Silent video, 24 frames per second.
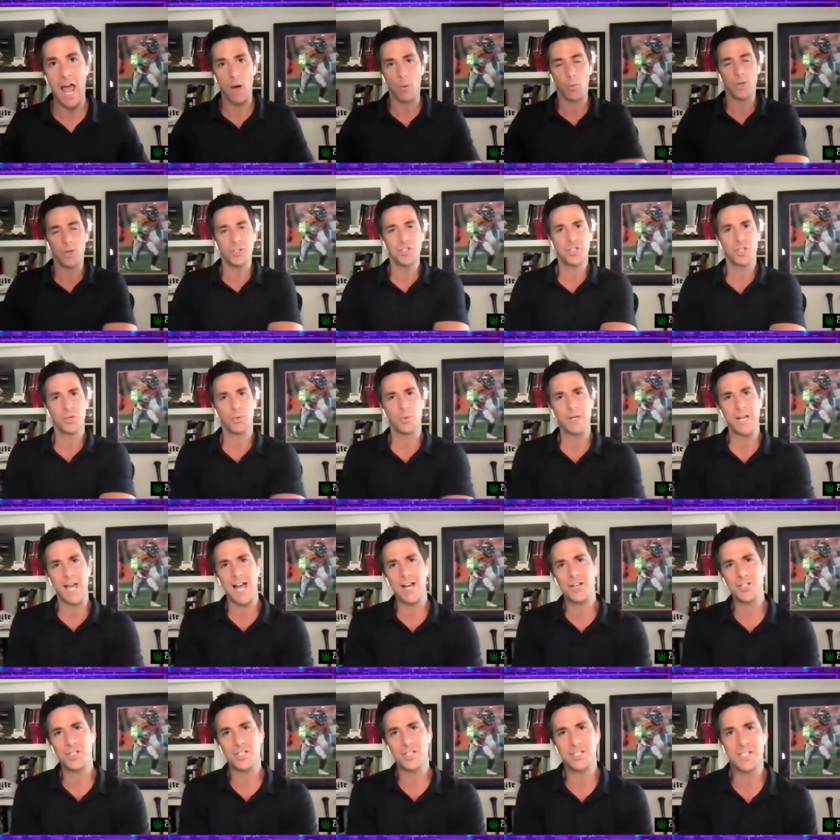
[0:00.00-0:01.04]
Uh, what's your
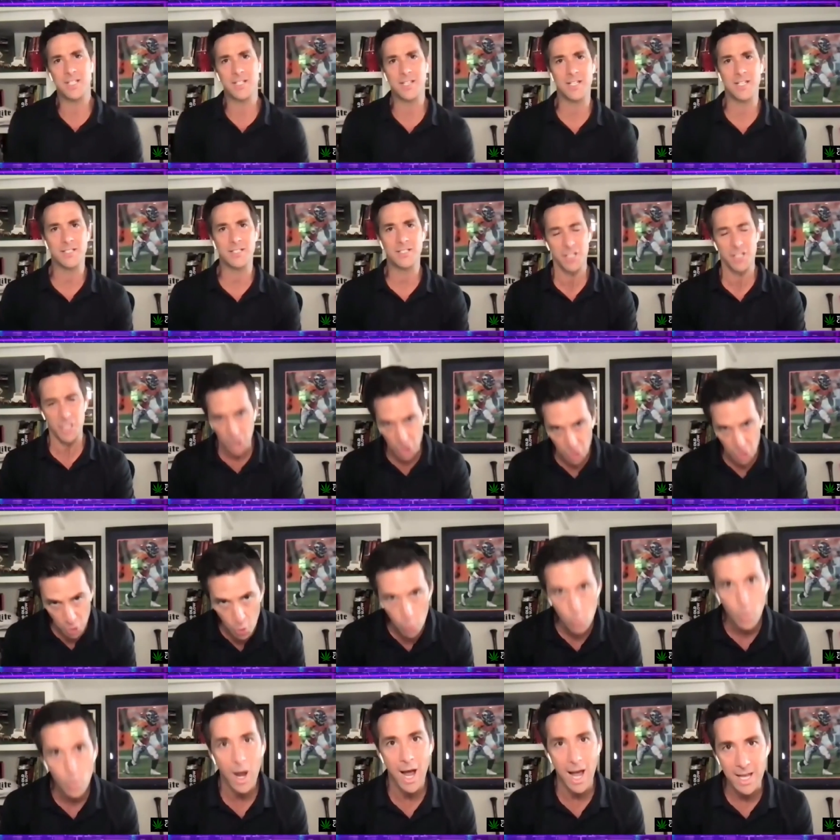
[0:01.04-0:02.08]
reaction to the, to the
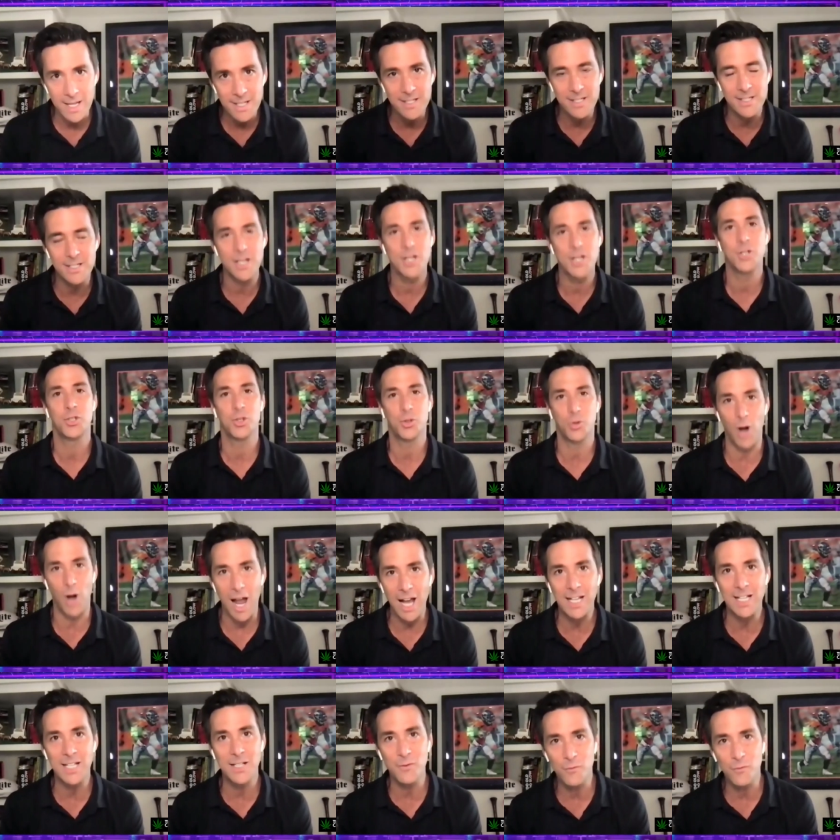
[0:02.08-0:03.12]
U.S.
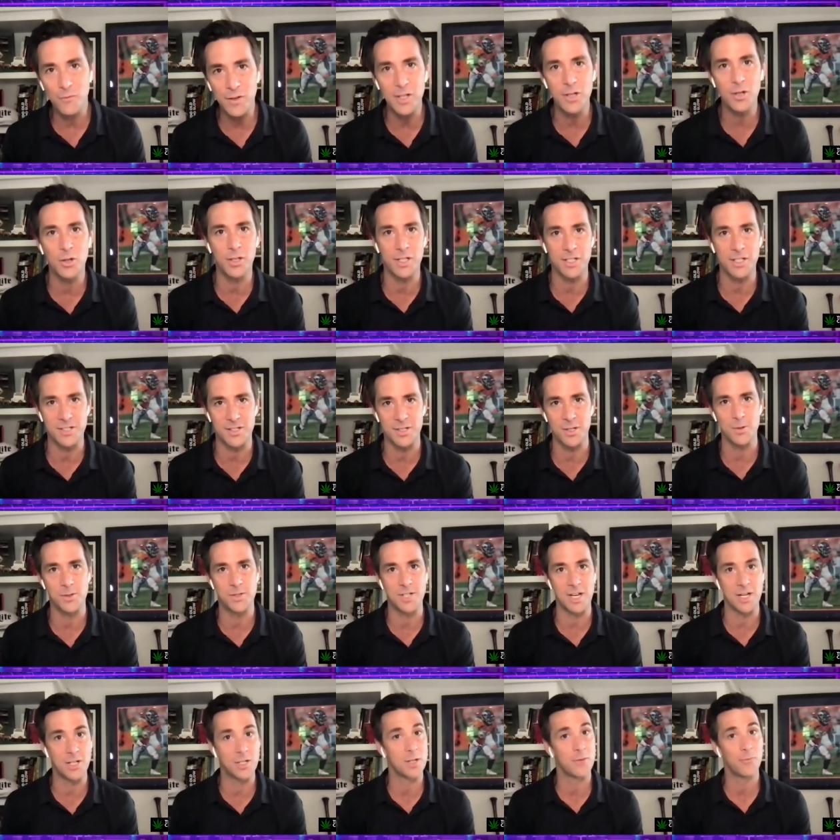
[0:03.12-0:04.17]
Track and Field
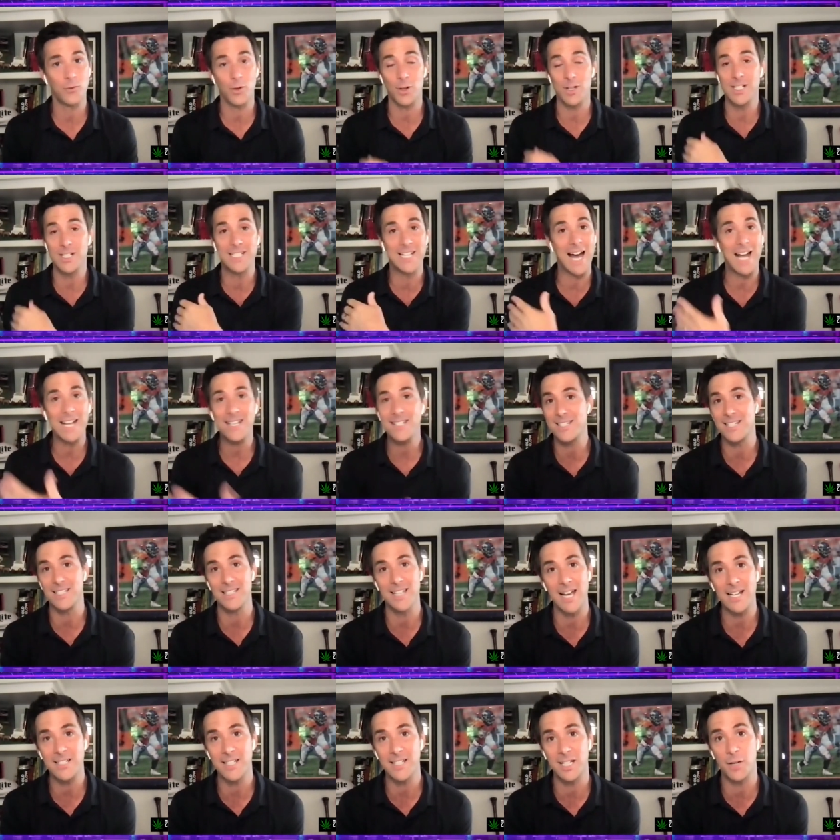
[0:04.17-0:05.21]
Association for not
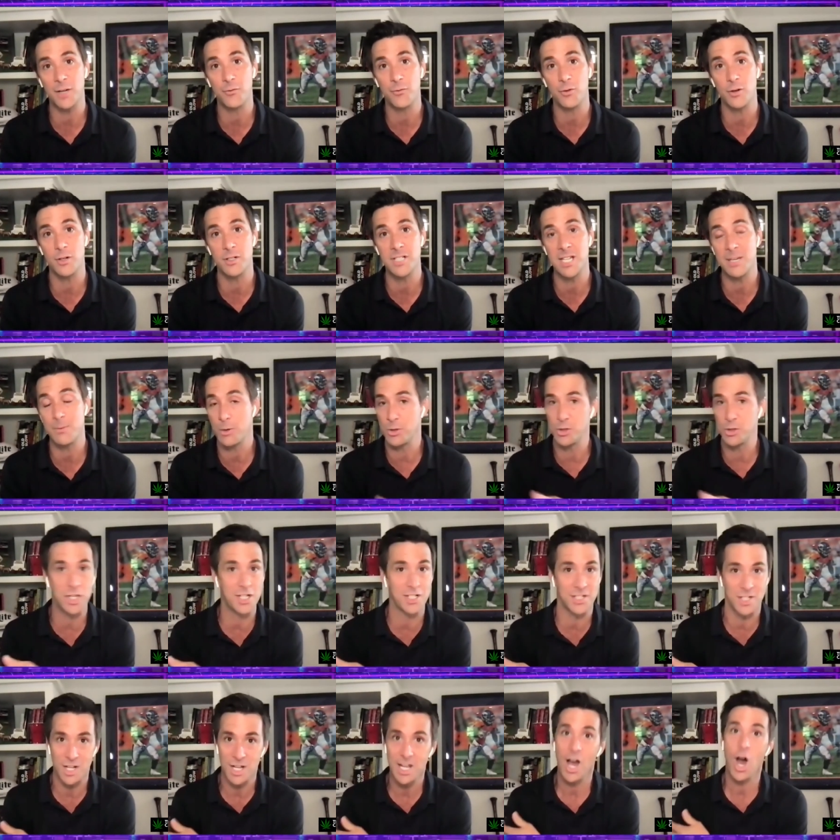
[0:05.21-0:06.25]
selecting for a team which
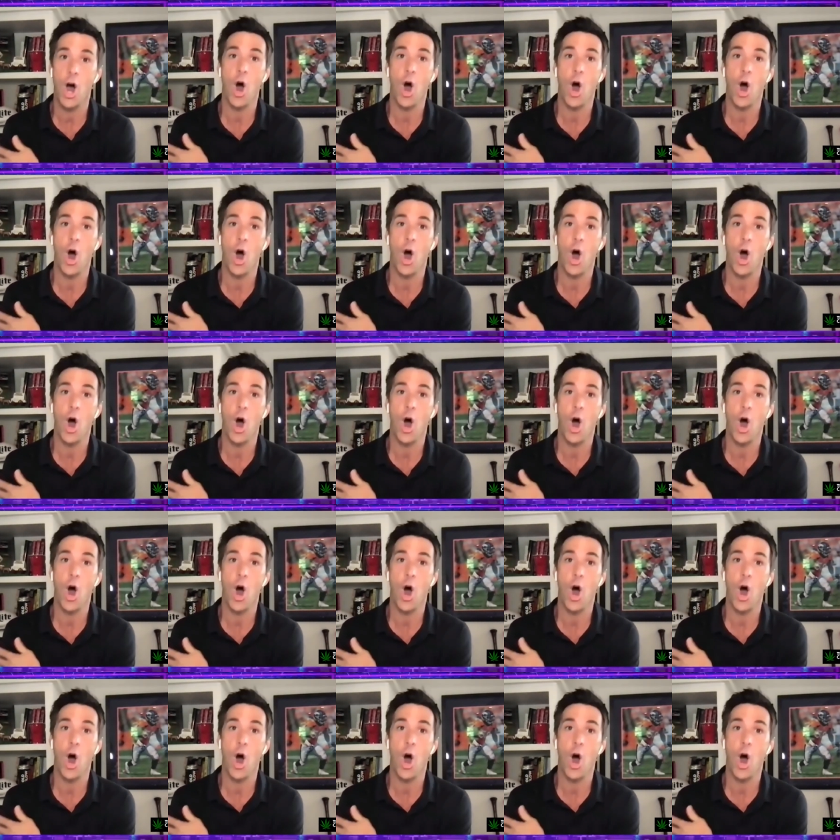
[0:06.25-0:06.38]
she's